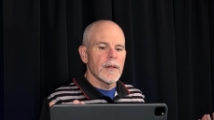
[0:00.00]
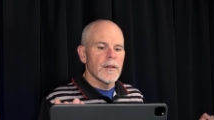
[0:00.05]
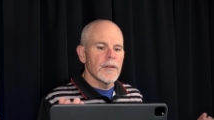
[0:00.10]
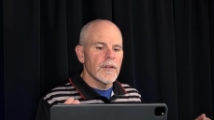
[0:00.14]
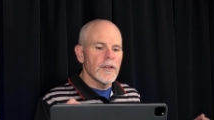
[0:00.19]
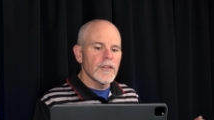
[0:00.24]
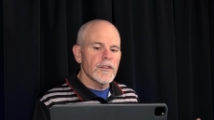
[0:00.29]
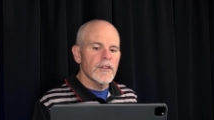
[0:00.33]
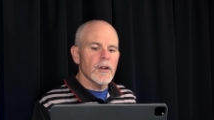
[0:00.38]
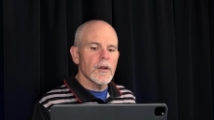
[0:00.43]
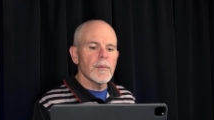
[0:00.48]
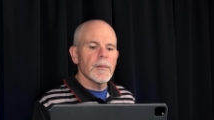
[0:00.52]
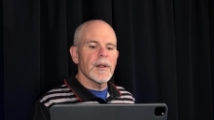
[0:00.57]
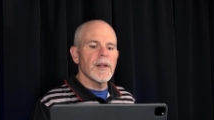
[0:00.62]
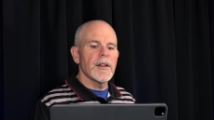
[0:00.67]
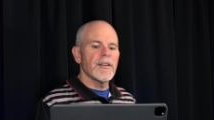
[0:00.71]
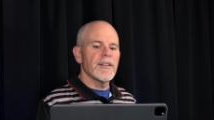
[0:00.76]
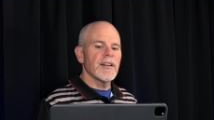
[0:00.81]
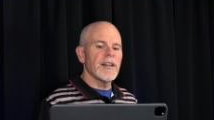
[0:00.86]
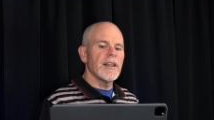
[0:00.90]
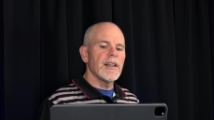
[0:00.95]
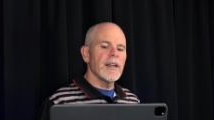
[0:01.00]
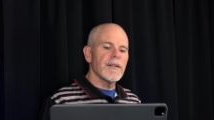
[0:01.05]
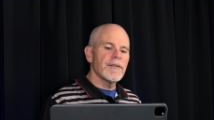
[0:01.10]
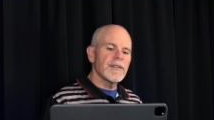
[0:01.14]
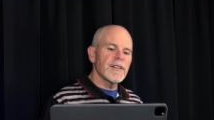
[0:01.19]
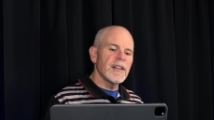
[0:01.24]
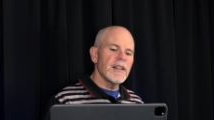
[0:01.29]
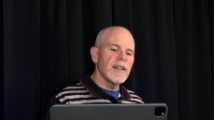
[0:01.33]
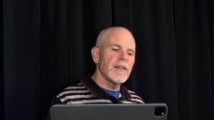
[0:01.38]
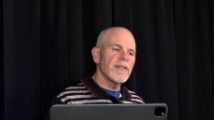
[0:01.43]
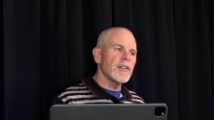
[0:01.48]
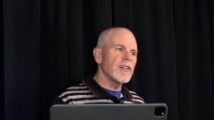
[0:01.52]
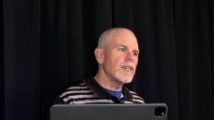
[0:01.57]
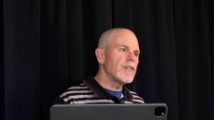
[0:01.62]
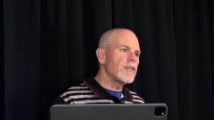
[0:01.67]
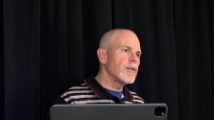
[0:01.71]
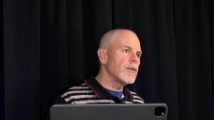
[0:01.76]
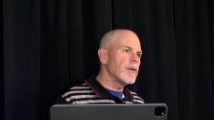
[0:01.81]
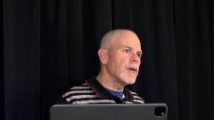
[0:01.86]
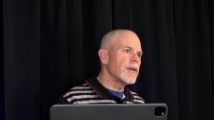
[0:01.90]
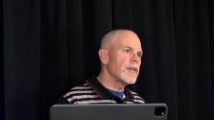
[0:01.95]
Discernment is a gift given
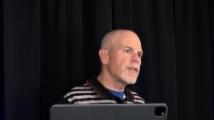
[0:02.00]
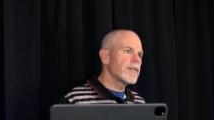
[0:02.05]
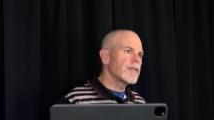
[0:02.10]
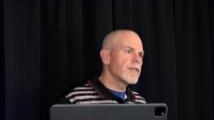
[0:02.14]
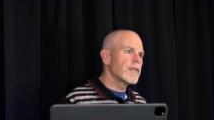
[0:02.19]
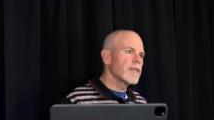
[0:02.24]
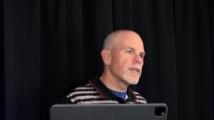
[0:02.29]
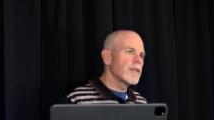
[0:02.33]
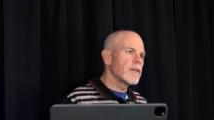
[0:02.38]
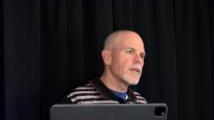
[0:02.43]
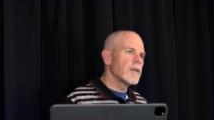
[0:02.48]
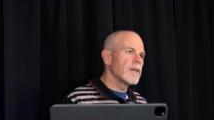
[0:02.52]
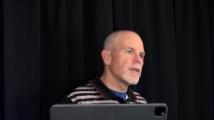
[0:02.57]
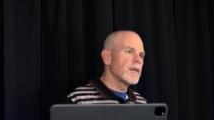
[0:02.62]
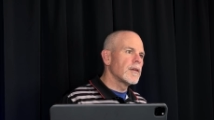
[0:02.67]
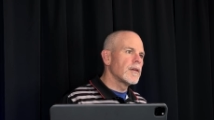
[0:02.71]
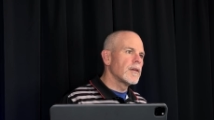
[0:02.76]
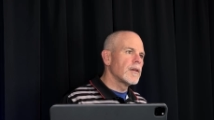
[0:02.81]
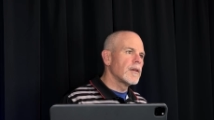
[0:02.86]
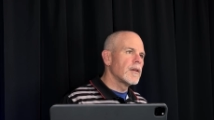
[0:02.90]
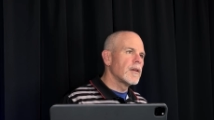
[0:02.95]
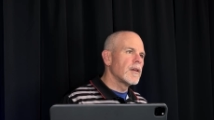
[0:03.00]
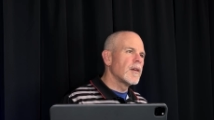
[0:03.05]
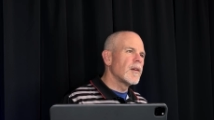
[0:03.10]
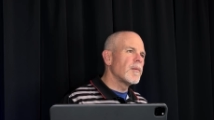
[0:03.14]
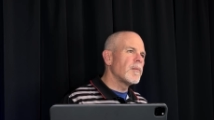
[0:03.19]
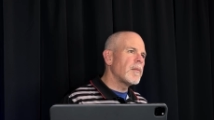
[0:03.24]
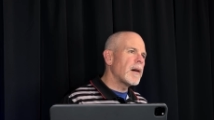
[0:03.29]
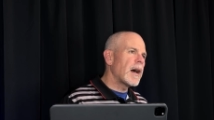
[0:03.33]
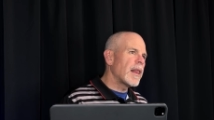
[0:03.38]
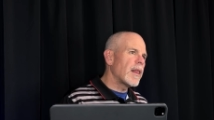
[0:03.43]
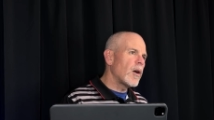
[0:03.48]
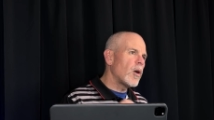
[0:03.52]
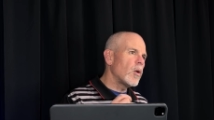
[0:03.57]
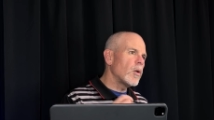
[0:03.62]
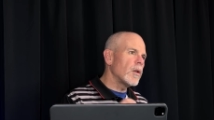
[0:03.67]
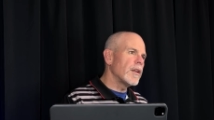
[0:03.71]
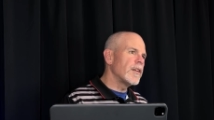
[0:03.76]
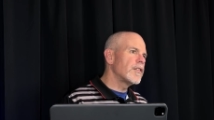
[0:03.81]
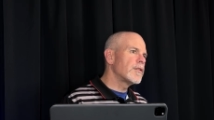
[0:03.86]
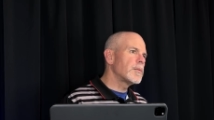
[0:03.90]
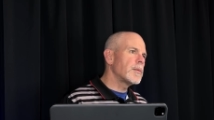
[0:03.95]
to us by the
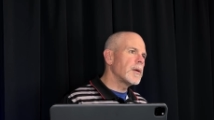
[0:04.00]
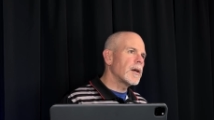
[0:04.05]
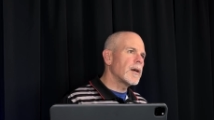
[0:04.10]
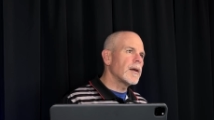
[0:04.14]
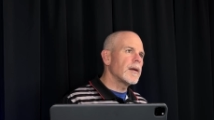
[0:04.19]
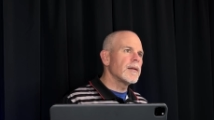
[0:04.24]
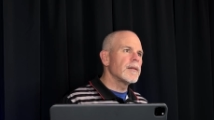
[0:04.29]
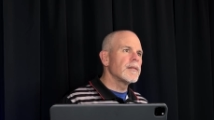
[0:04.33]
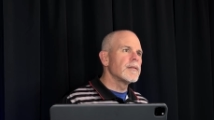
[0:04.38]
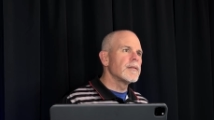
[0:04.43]
Holy Spirit.